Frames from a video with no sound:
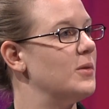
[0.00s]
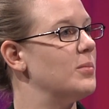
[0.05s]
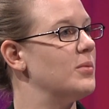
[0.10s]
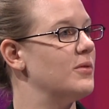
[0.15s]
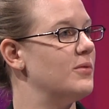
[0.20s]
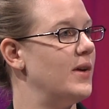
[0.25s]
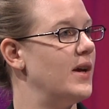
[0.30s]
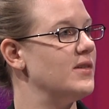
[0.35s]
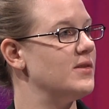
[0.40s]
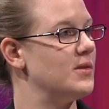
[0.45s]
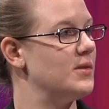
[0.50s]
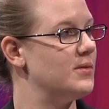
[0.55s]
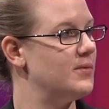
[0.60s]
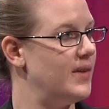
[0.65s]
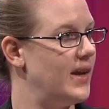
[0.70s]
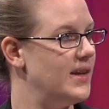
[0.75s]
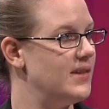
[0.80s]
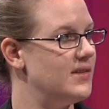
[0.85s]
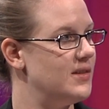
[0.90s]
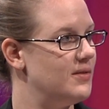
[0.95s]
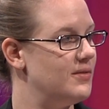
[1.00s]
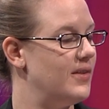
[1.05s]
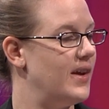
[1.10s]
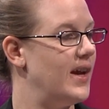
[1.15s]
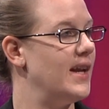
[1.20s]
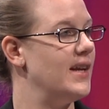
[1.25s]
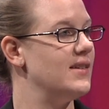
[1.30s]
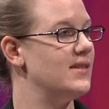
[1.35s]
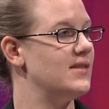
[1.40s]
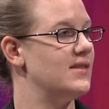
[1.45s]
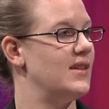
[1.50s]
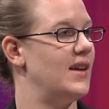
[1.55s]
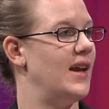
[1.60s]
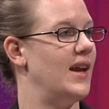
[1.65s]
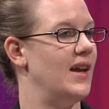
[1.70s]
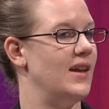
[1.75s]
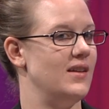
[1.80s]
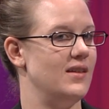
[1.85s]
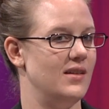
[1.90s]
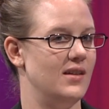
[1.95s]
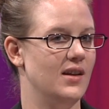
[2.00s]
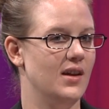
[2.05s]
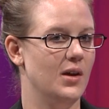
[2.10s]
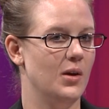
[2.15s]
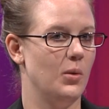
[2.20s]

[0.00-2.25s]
professor face to face and